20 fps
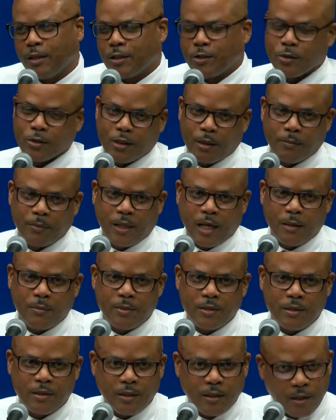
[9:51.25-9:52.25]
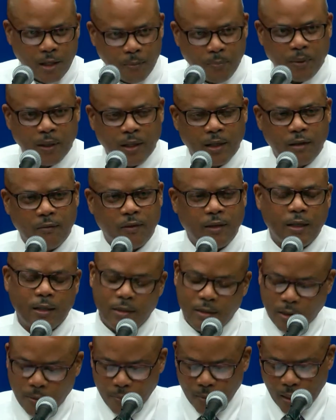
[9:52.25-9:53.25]
So sometimes they pay
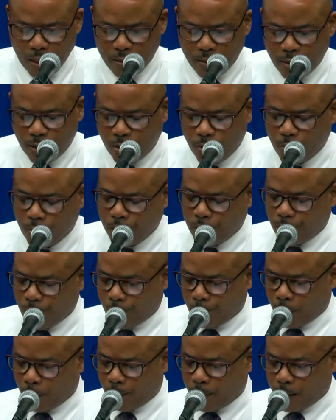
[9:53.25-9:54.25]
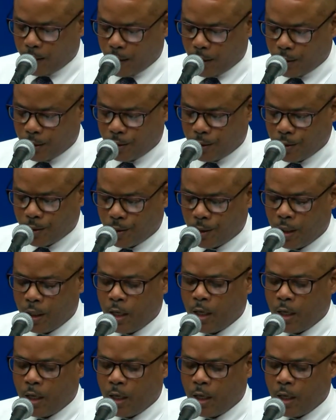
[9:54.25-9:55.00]
dividends, sometimes they don't, they're not obligated to.